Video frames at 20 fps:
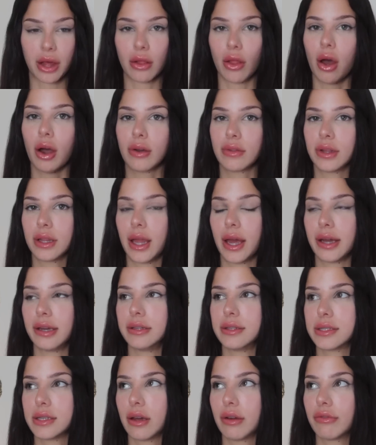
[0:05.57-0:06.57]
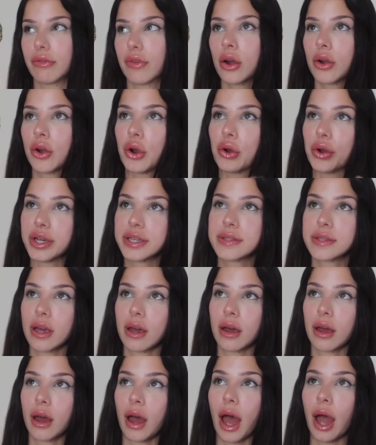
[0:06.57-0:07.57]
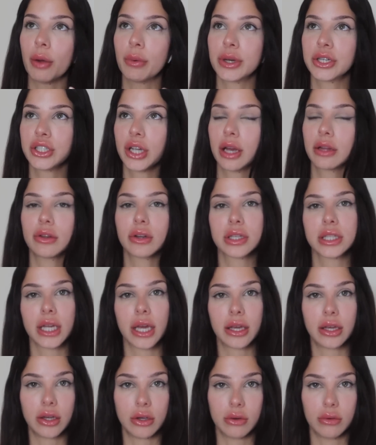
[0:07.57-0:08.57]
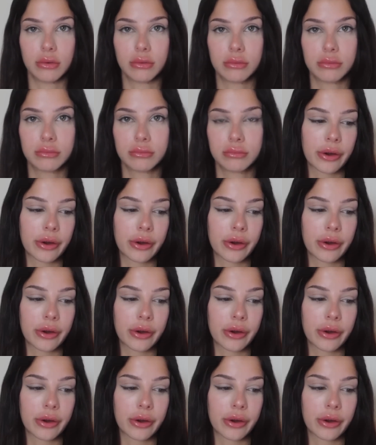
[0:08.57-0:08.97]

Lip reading: along the lines of, Carissa, I wish I looked like you.